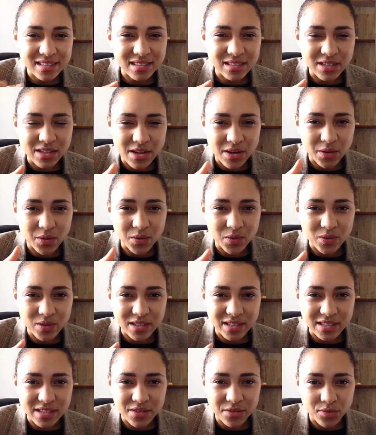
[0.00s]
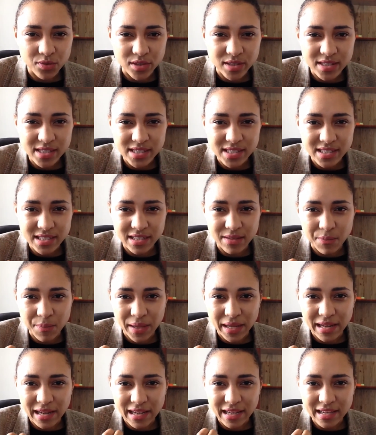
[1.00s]
you know, the difference in
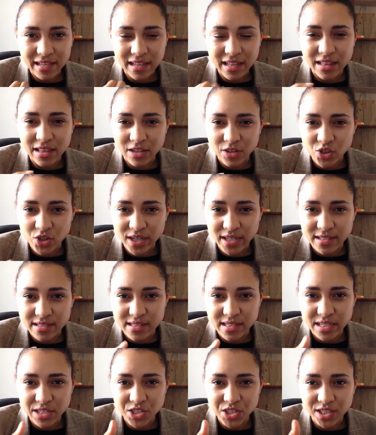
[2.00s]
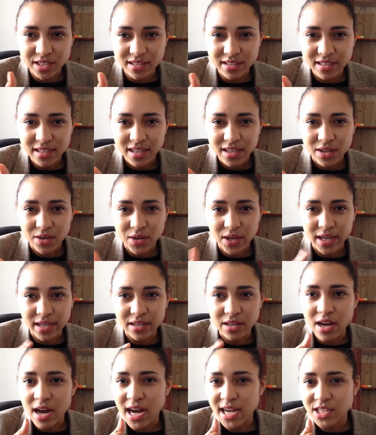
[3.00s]
meaning and the translation,
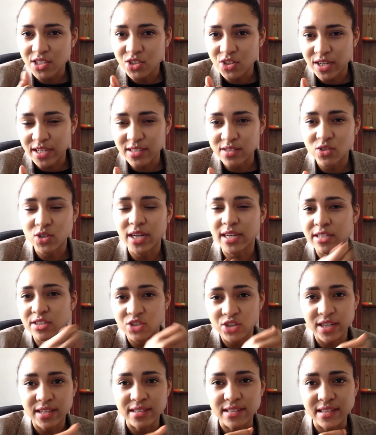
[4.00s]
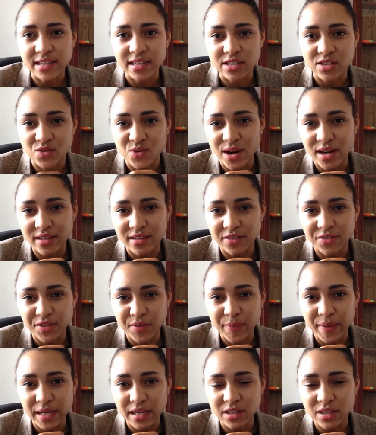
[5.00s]
okay? Not try to translate it directly
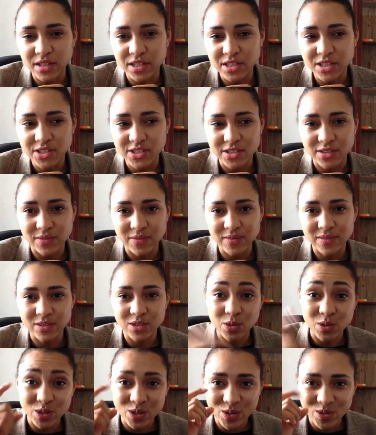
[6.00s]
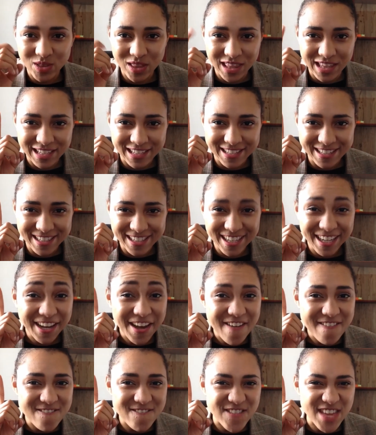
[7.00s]
from English. So don't think,
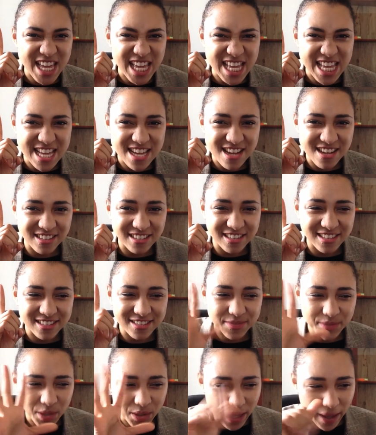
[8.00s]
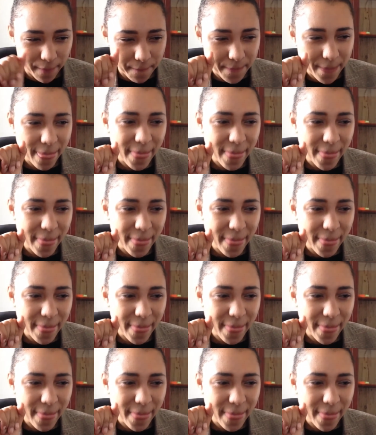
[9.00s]
feel, okay?